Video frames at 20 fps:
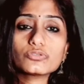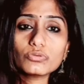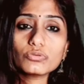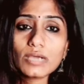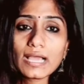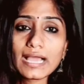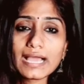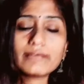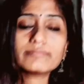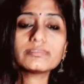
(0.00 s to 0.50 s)

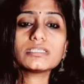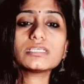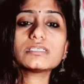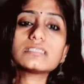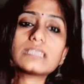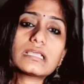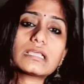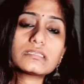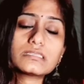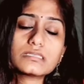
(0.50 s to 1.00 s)
have the
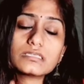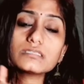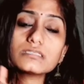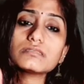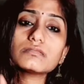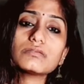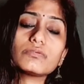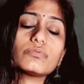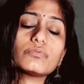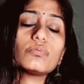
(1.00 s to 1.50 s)

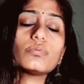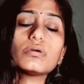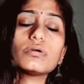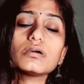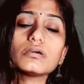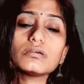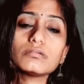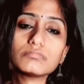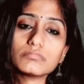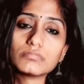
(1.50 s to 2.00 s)
sexes,
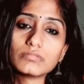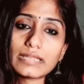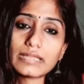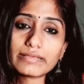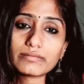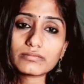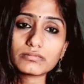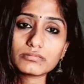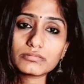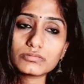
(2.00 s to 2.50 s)

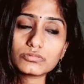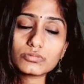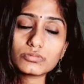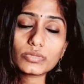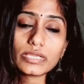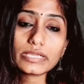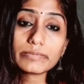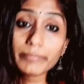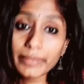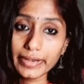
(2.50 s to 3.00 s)
like to
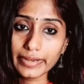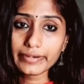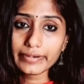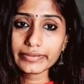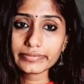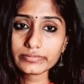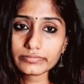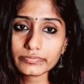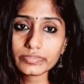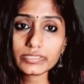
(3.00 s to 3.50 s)
get
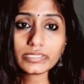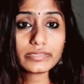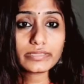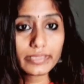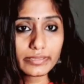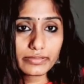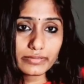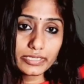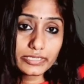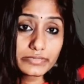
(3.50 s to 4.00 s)
pregnant, whether
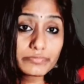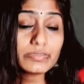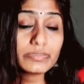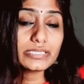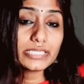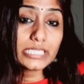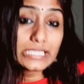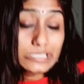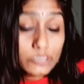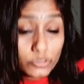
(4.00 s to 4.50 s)
it will
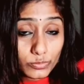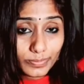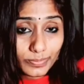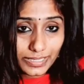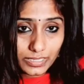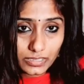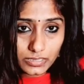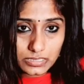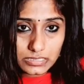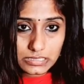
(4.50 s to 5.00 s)
lead to
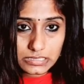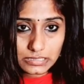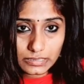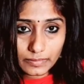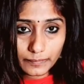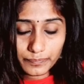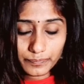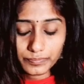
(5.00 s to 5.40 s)
pregnancy.